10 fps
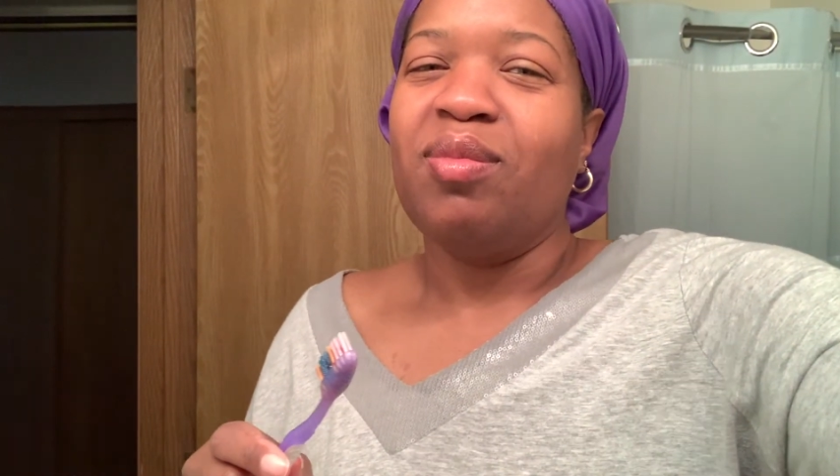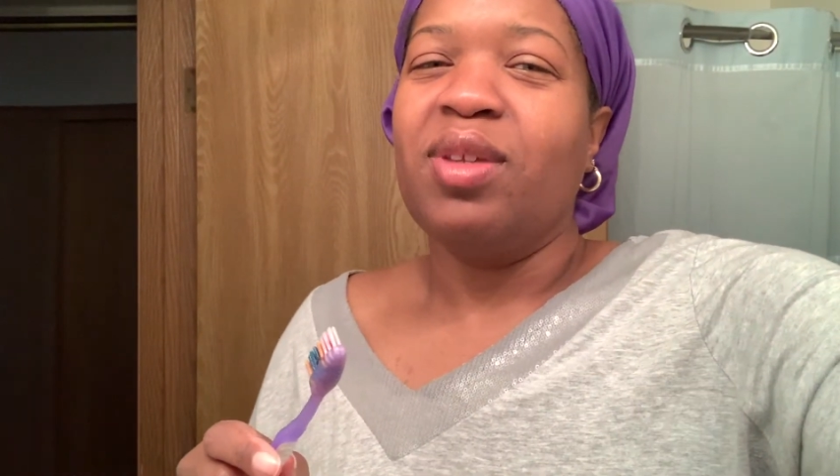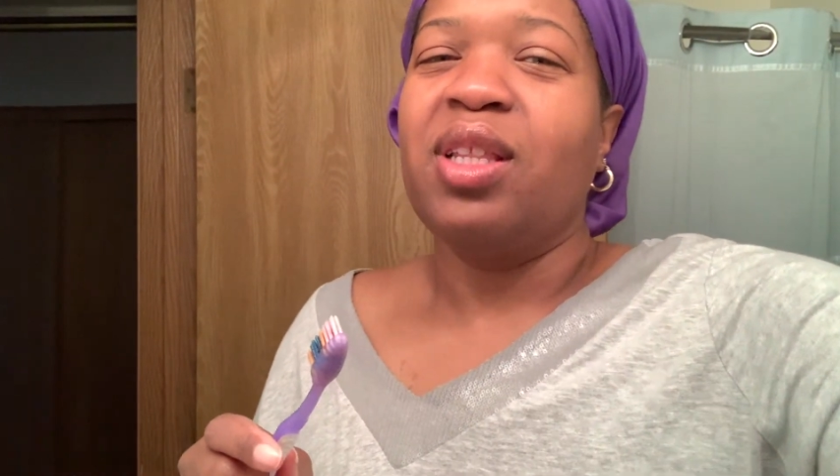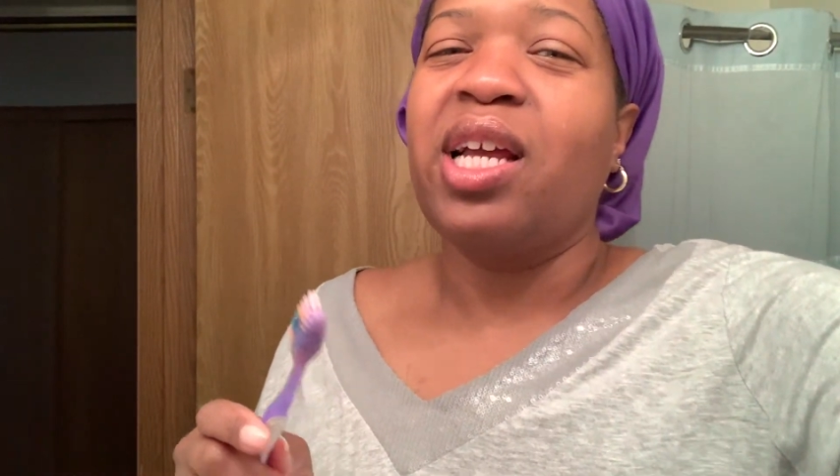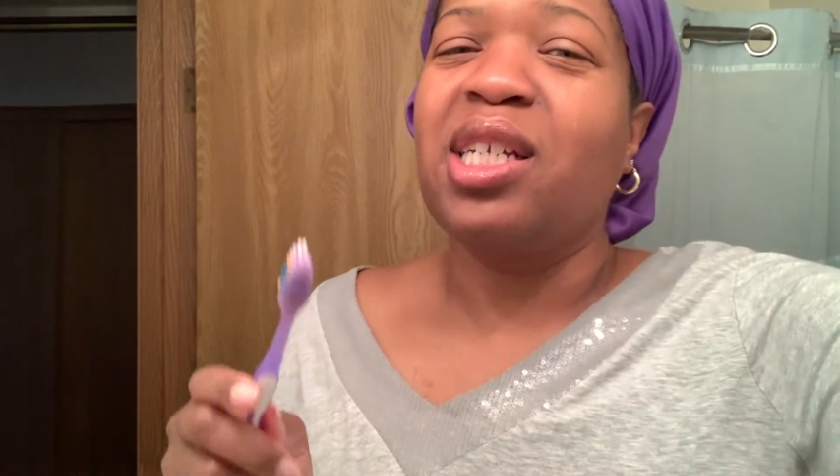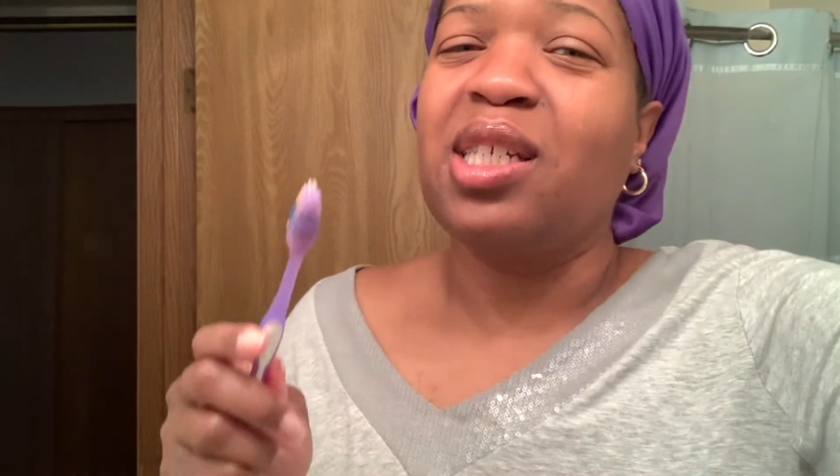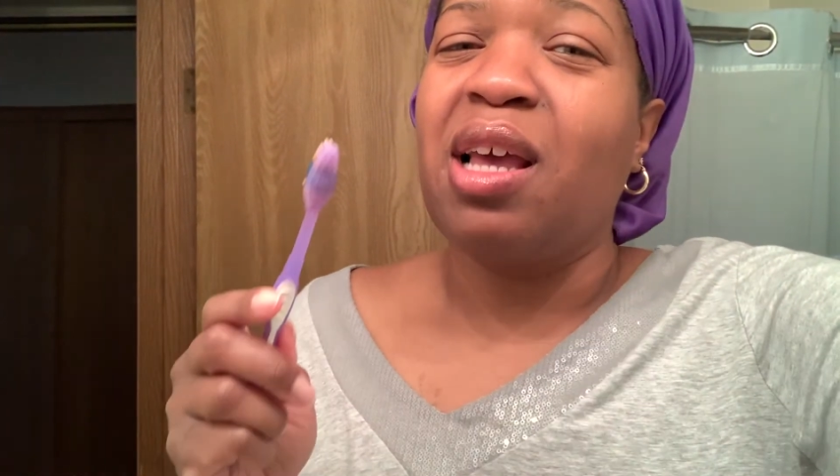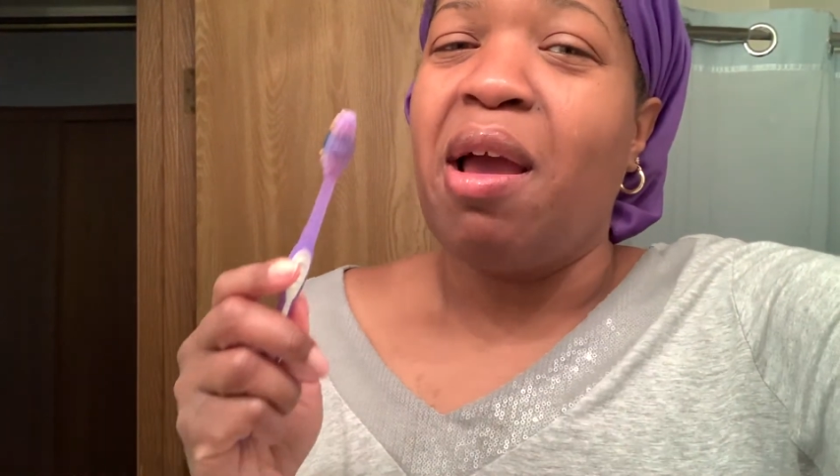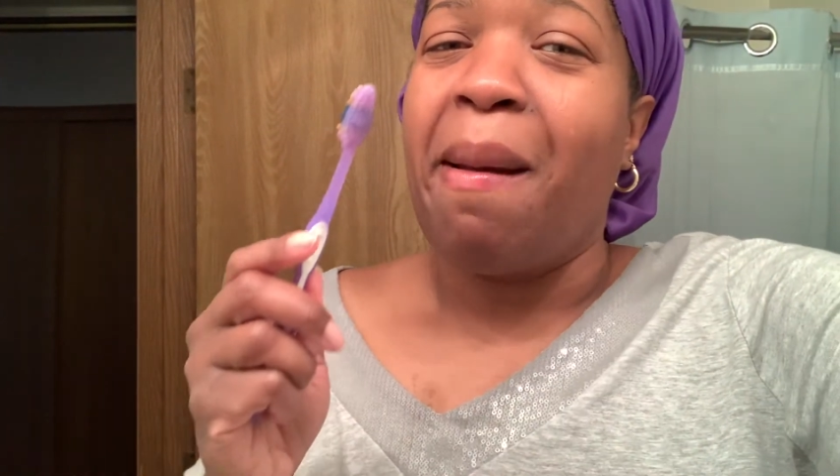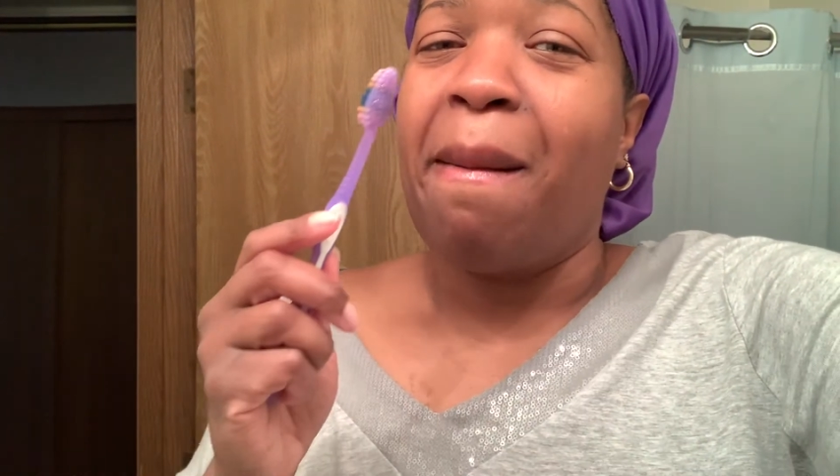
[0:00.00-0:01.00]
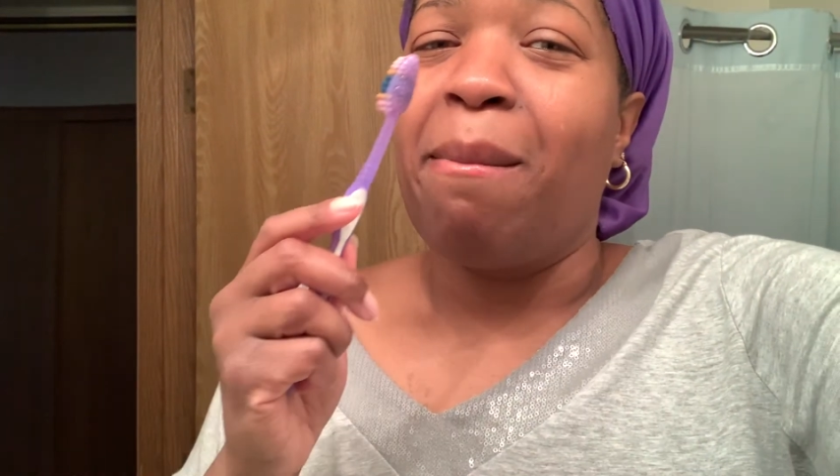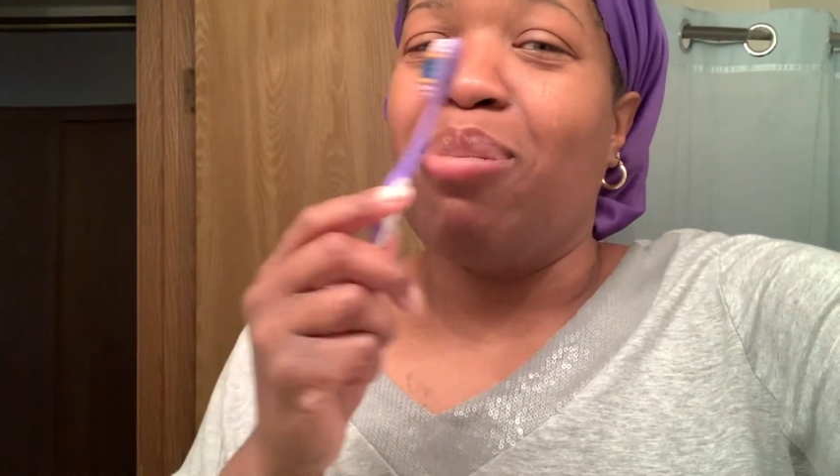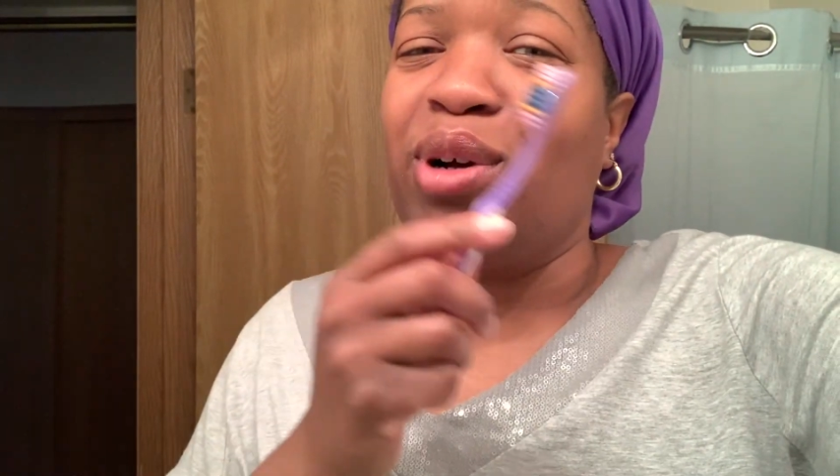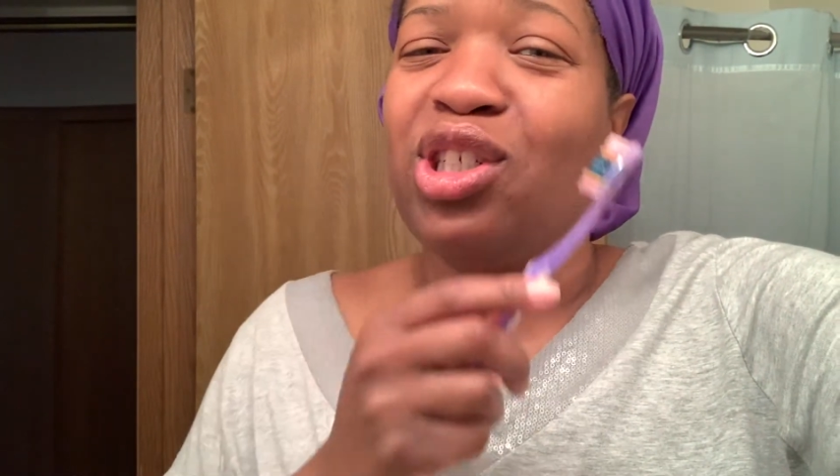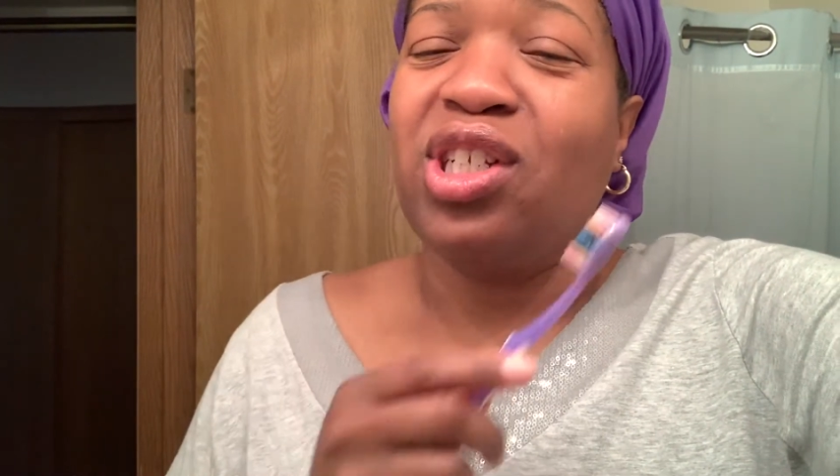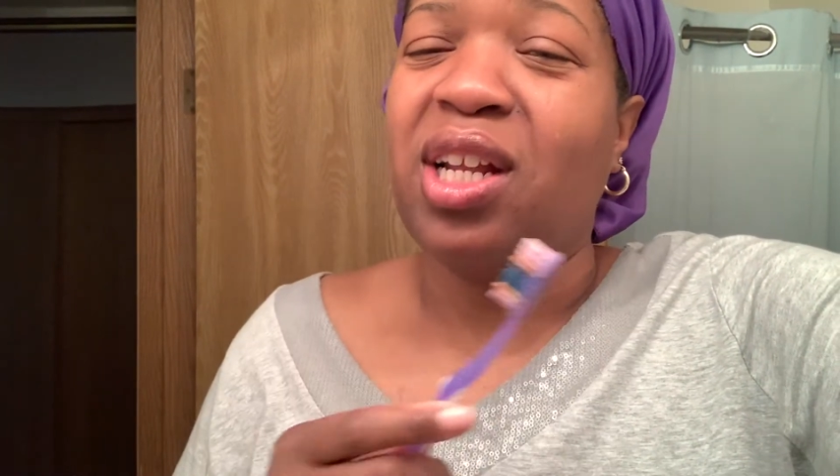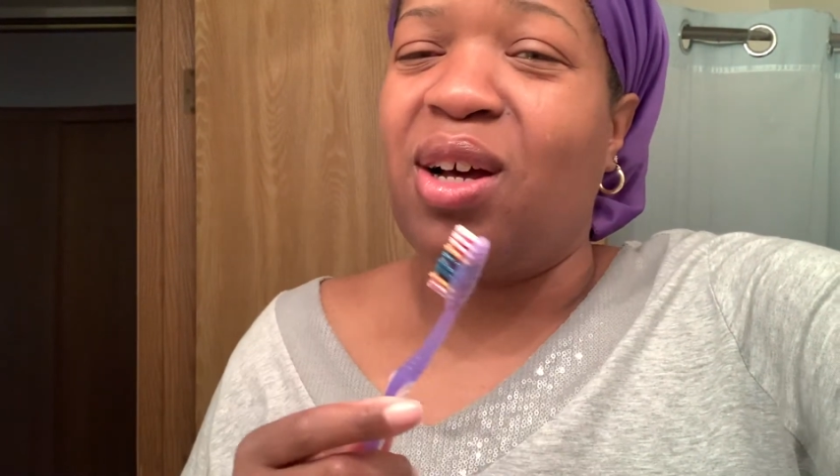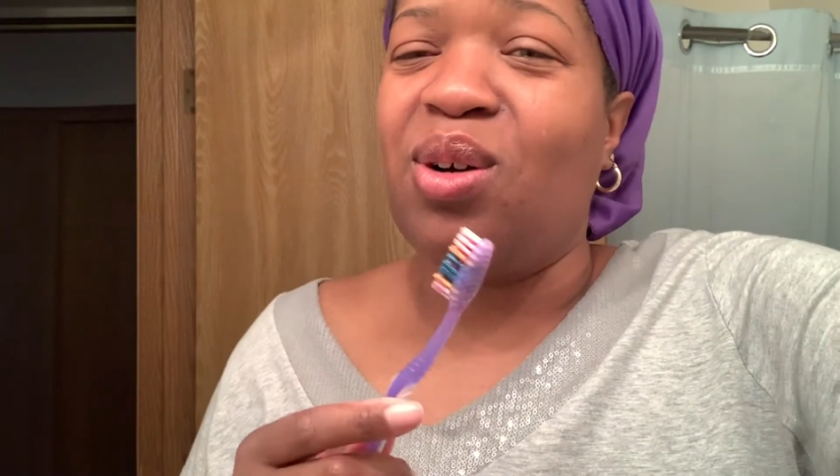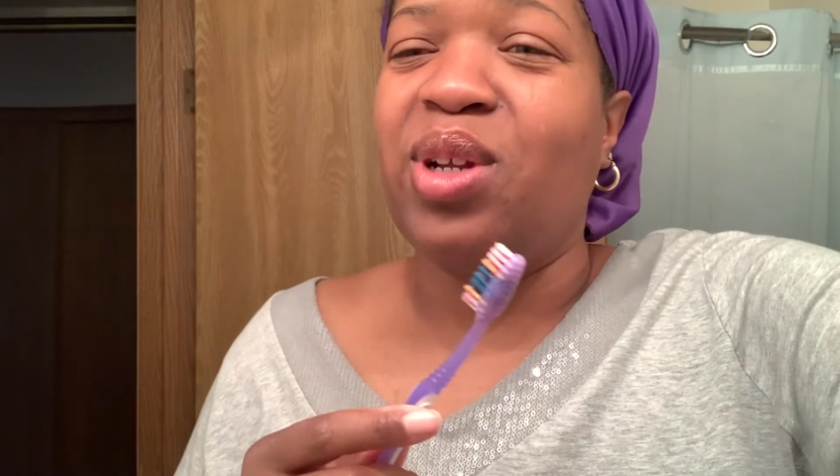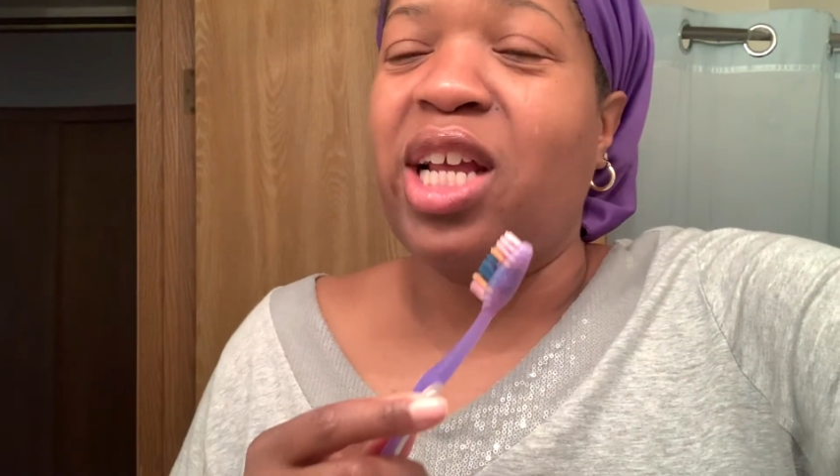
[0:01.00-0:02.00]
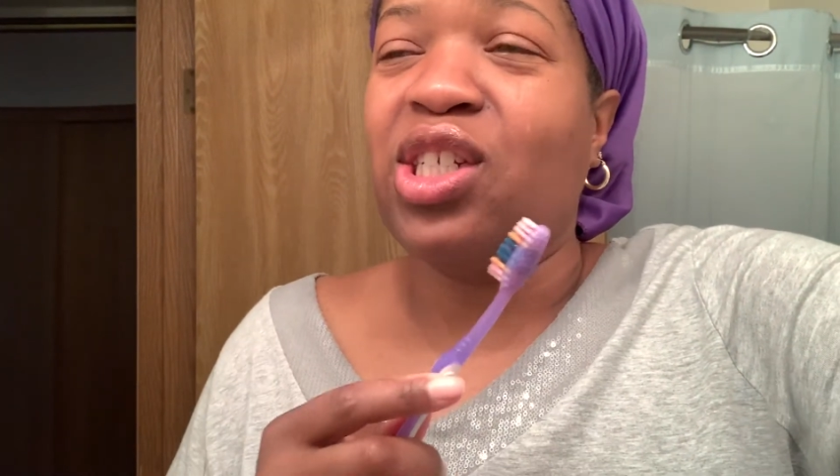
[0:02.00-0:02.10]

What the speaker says: they just brushed it on and they